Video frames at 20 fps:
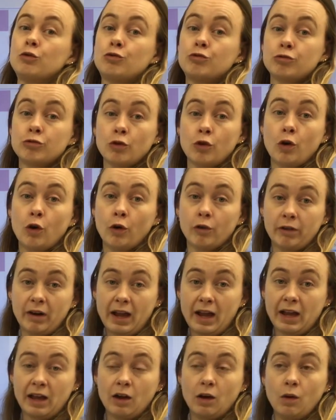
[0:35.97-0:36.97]

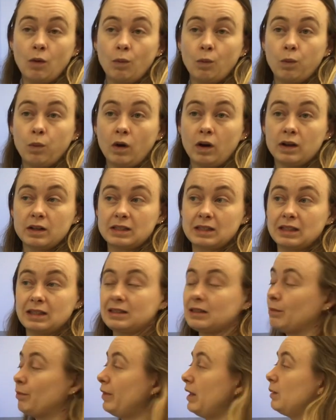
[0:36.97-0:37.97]
drawing what
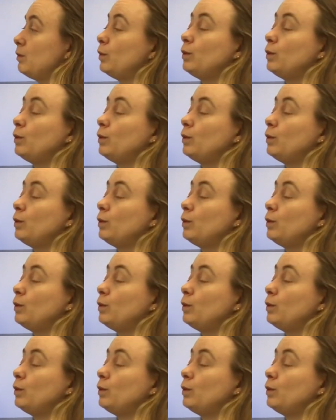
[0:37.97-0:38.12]
something